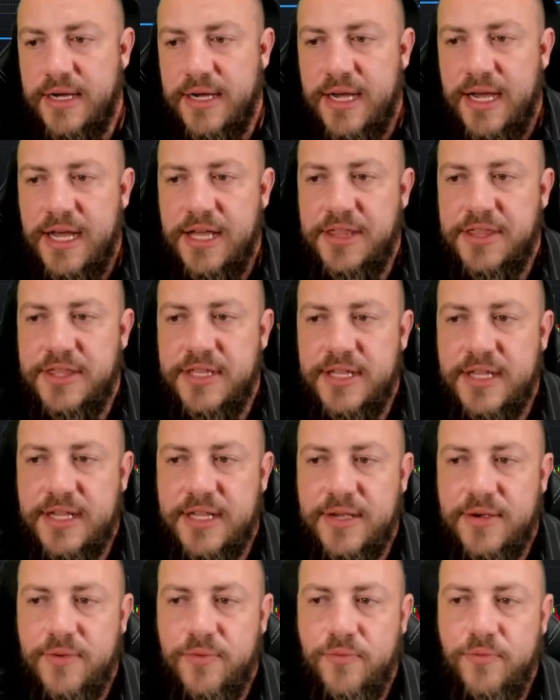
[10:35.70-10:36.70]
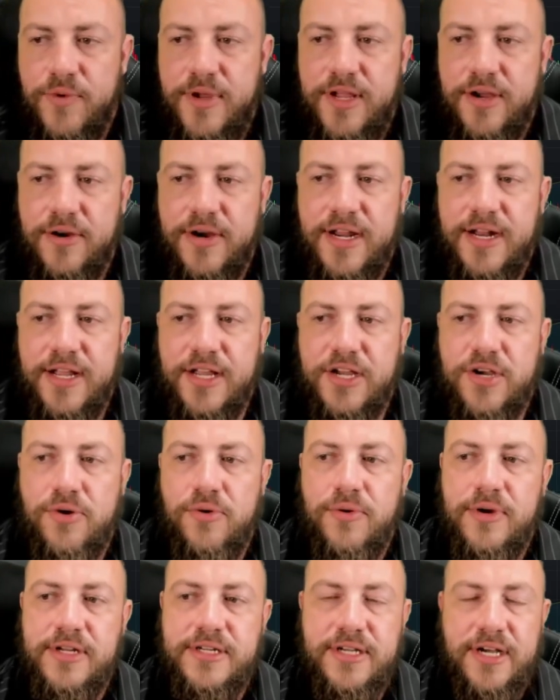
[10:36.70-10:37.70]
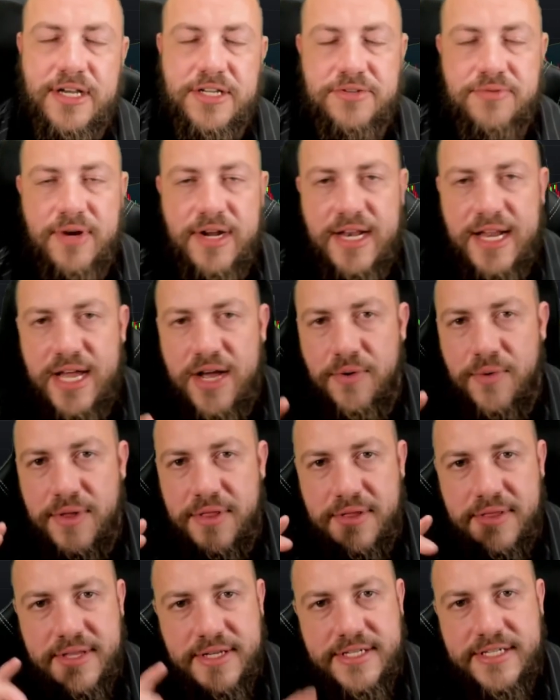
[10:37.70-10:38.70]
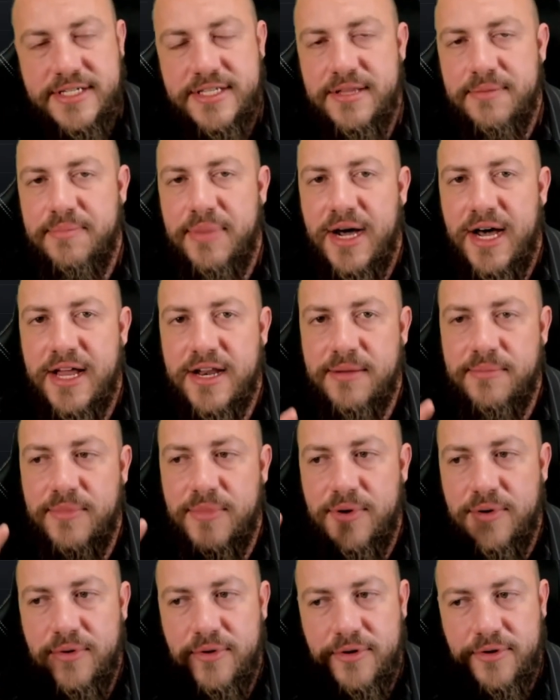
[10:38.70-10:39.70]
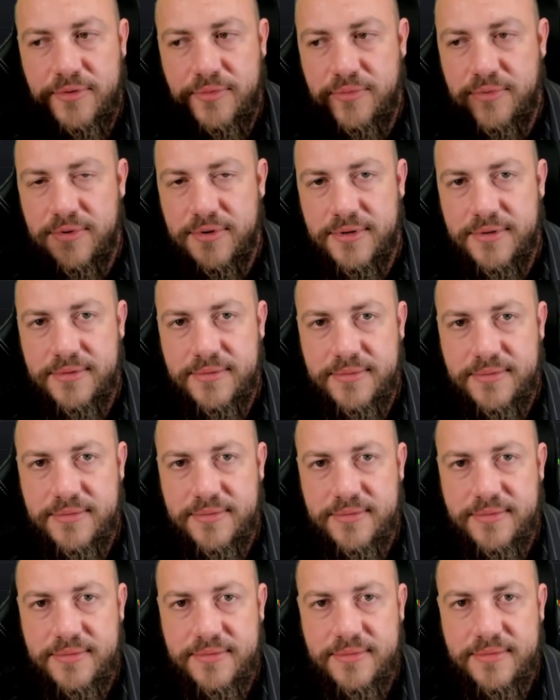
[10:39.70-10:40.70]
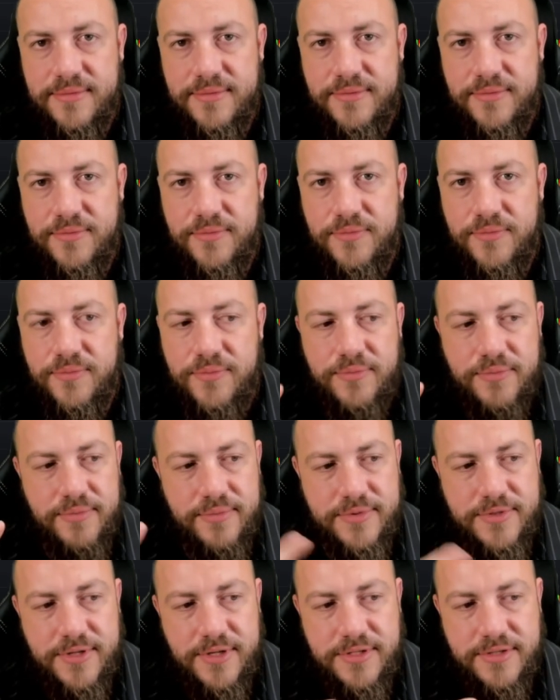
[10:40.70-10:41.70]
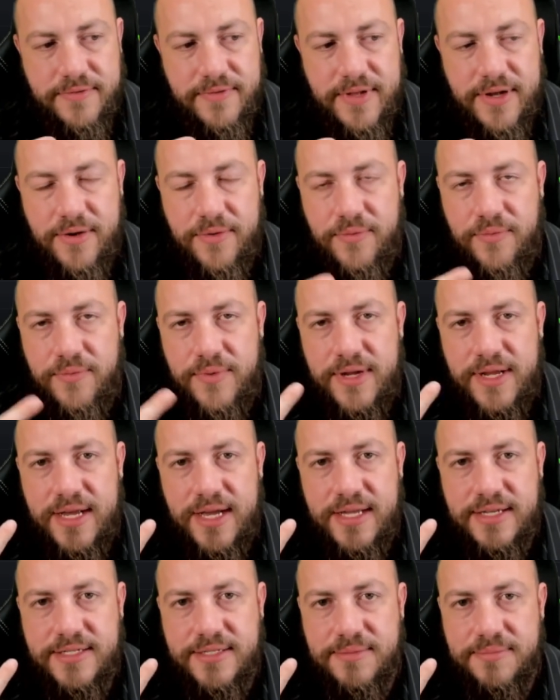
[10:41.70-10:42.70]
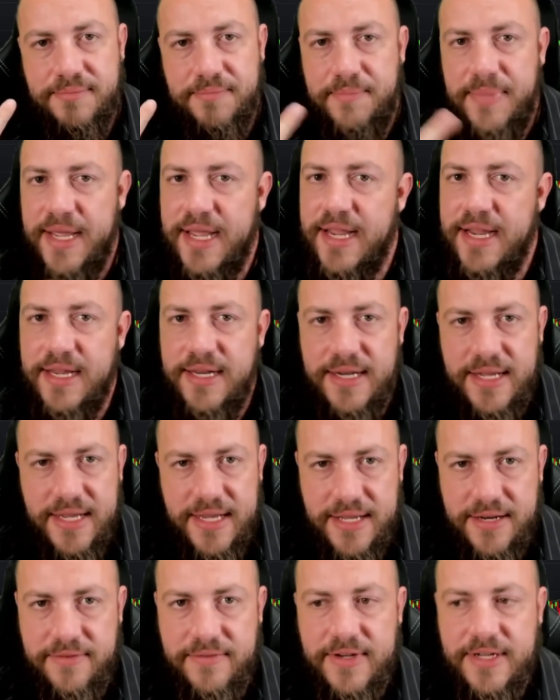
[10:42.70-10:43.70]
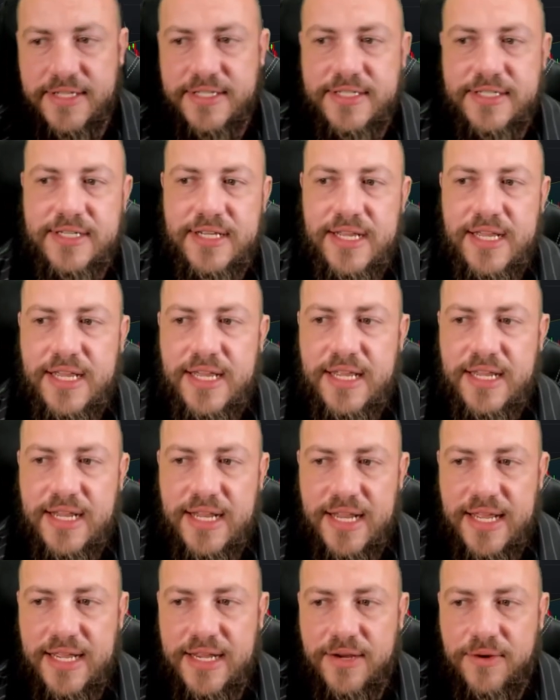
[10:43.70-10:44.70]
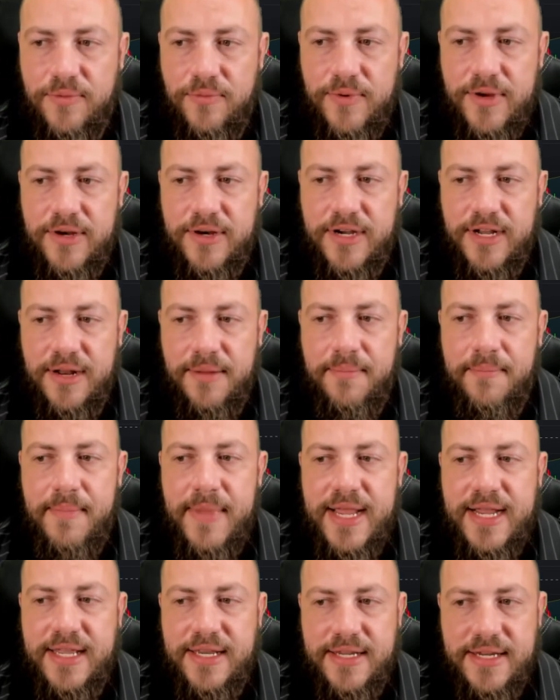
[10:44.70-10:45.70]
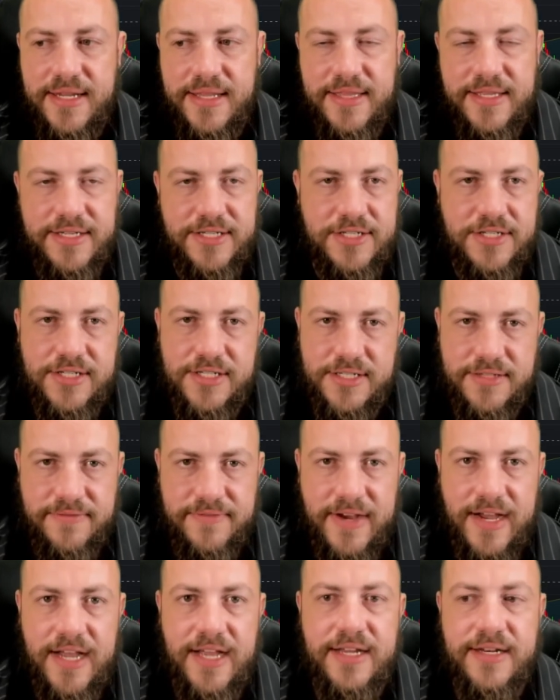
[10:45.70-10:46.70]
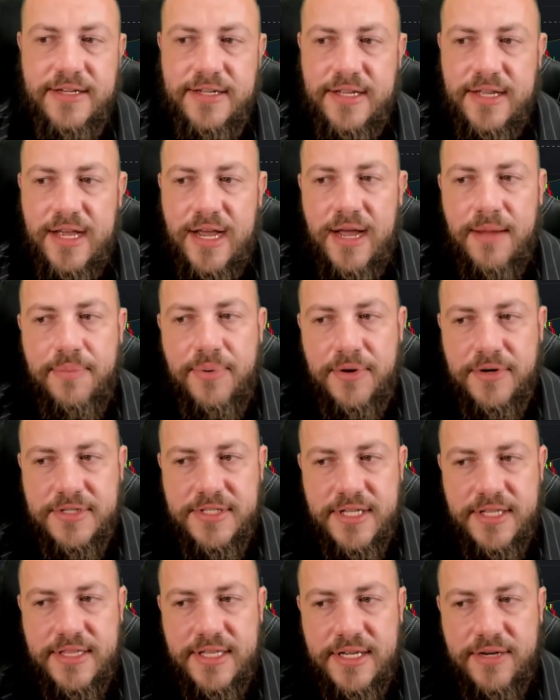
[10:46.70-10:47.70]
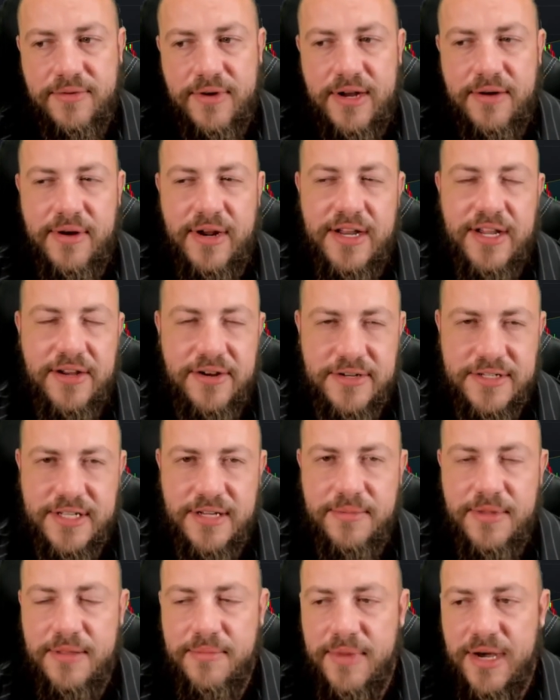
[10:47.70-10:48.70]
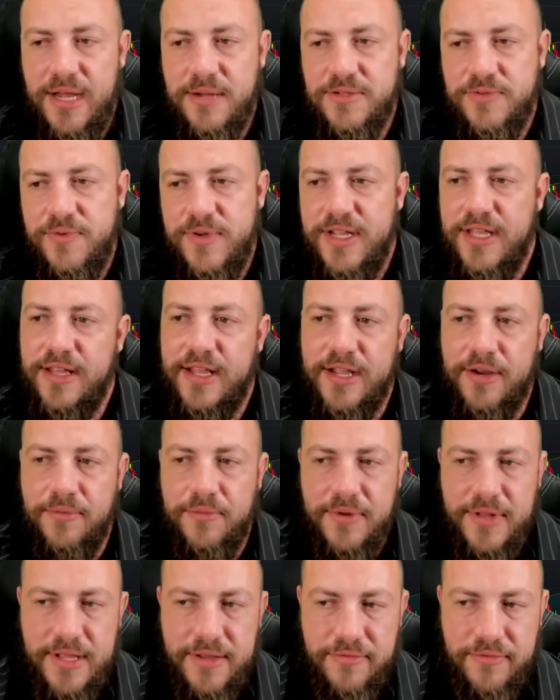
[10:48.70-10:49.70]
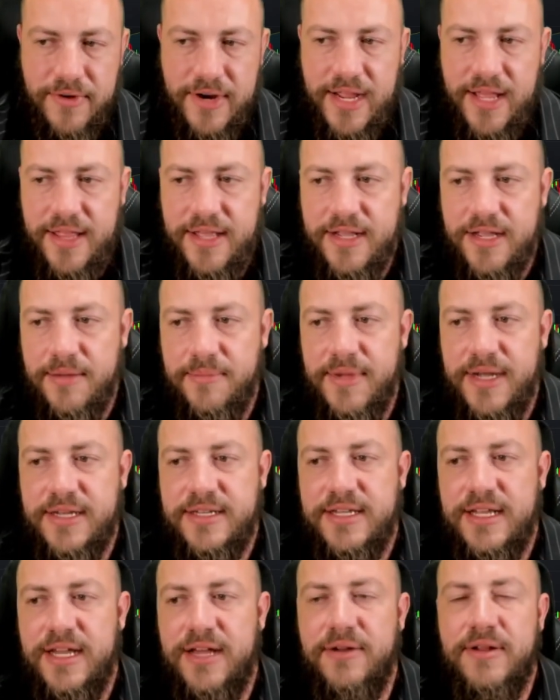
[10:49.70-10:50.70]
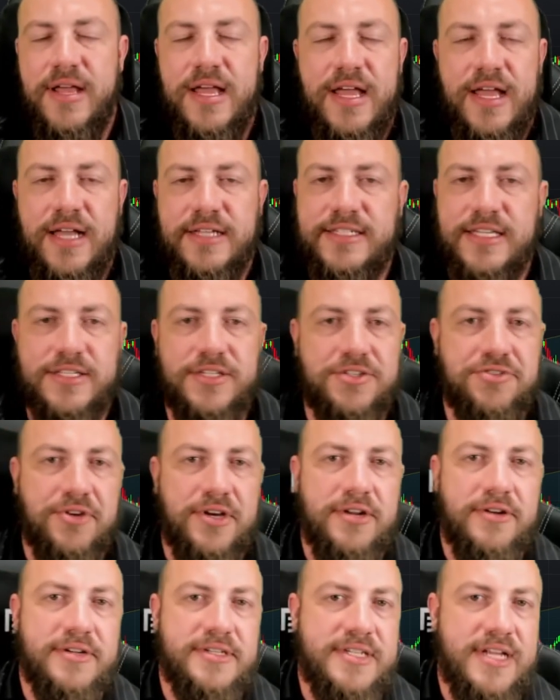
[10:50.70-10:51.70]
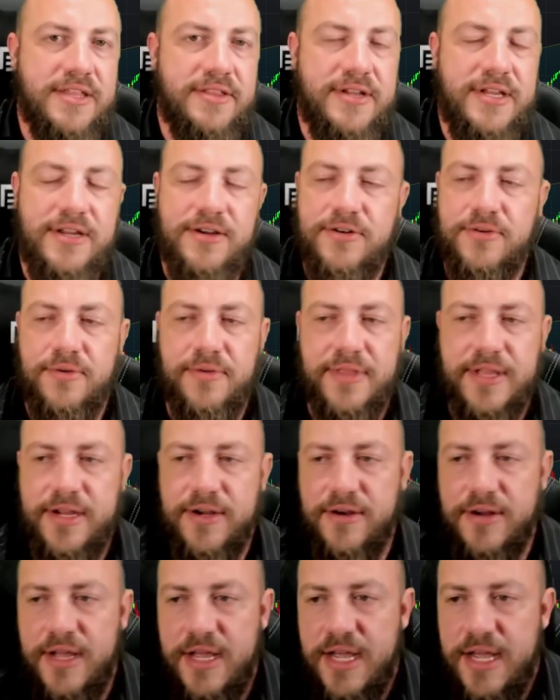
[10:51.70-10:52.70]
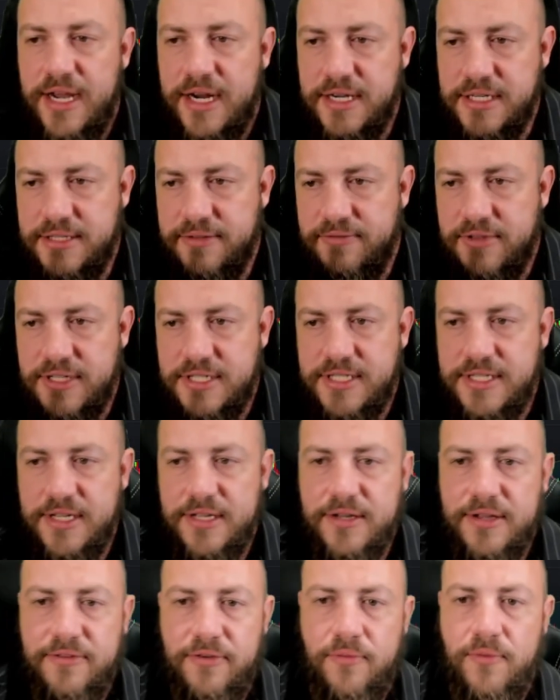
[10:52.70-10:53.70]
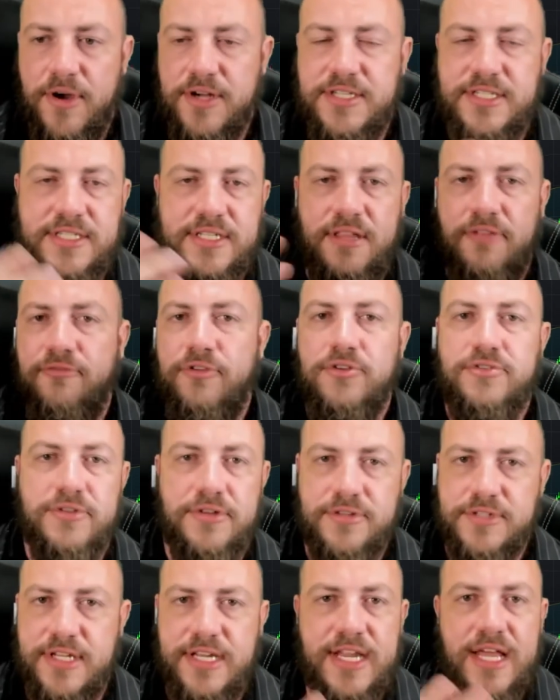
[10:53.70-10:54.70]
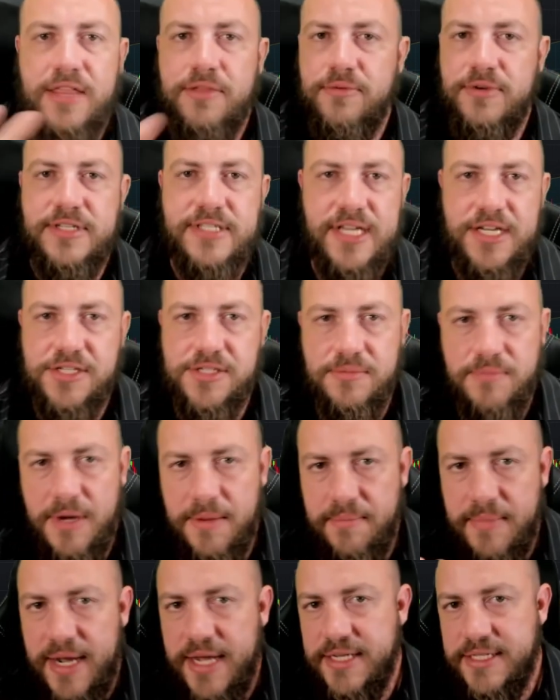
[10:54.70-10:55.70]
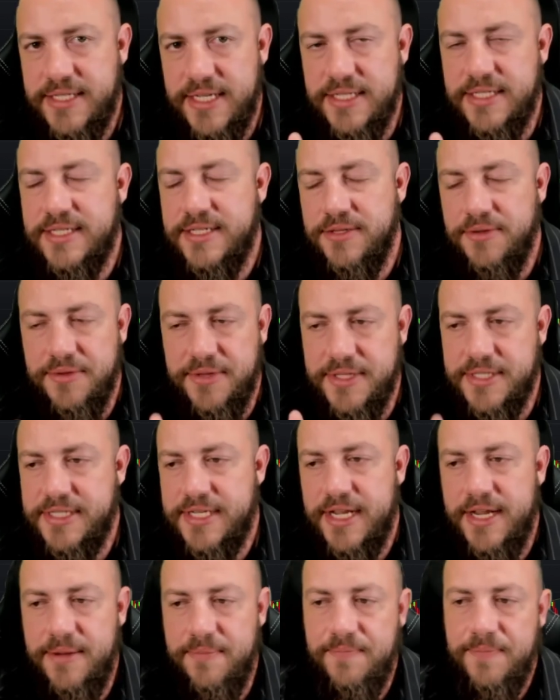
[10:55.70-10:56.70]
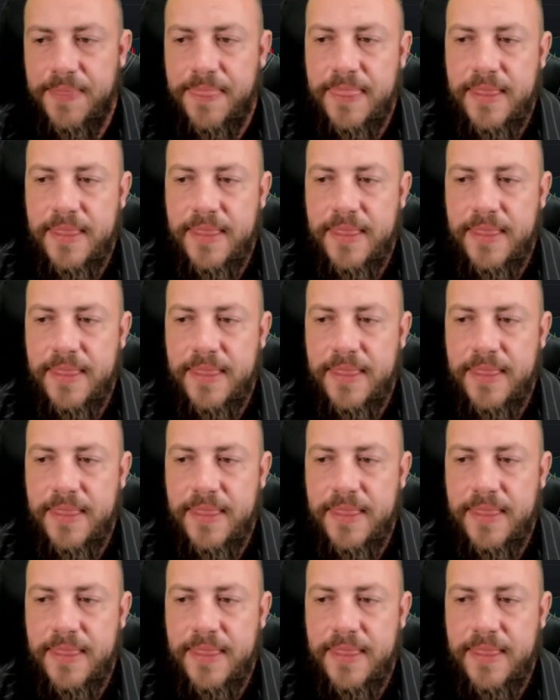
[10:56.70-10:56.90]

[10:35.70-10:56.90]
I think we are at a coin toss right now, whether this is the bottom or it's over there. We got some pain ahead of us. Like, we are going to make it into this just fine. I personally think right around here is going to be the bottom, so we can get like a relief rally, come back down. As a trader, it's neither here nor there, because if this is you're watching this in the future, there's another recession. My mindset's still the same.